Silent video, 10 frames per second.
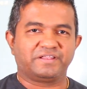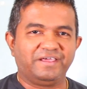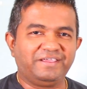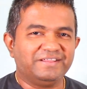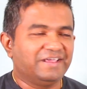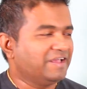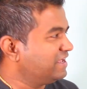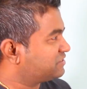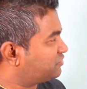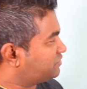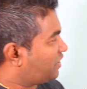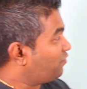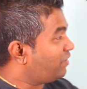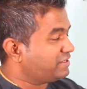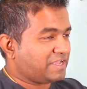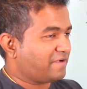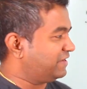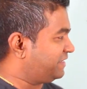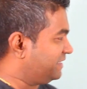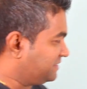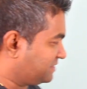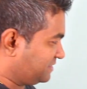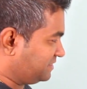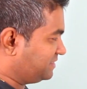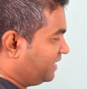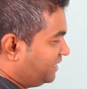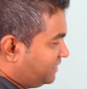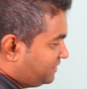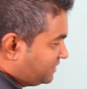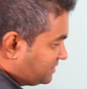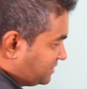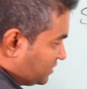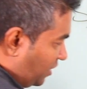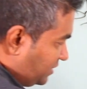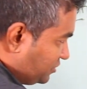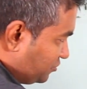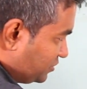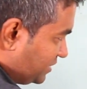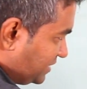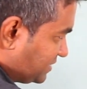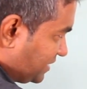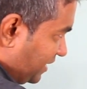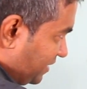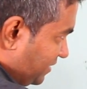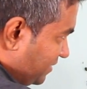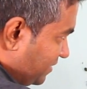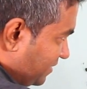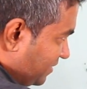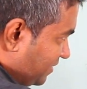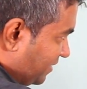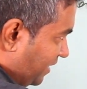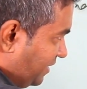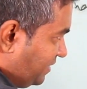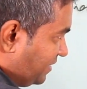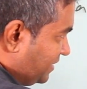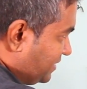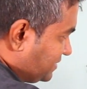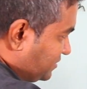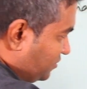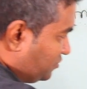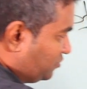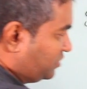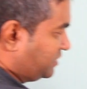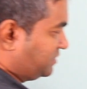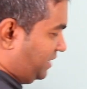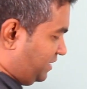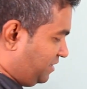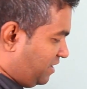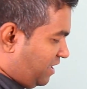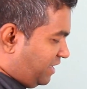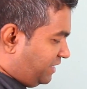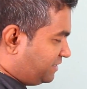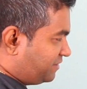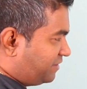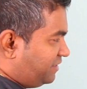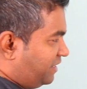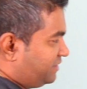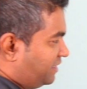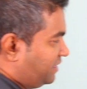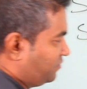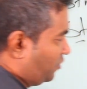right? So now what Java does is, it does not do this thing, right? It does not do this thing. It create a new